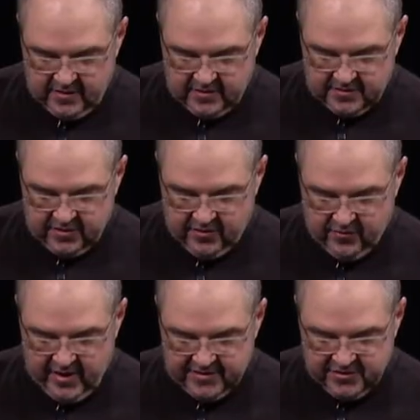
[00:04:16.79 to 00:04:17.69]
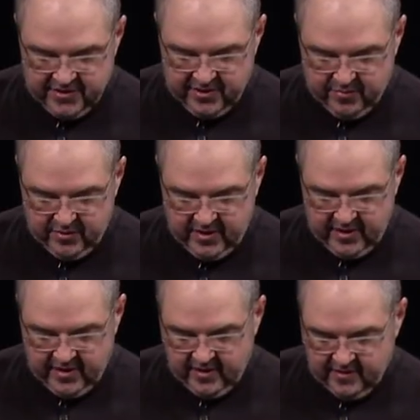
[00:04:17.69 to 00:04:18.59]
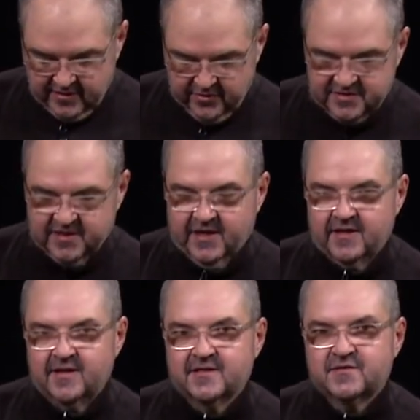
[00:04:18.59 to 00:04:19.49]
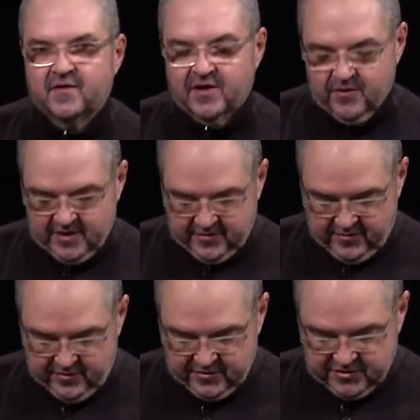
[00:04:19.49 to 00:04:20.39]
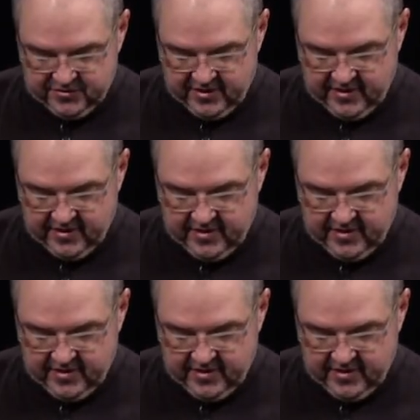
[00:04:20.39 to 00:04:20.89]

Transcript: So we're actually going to play using the index finger on the third string.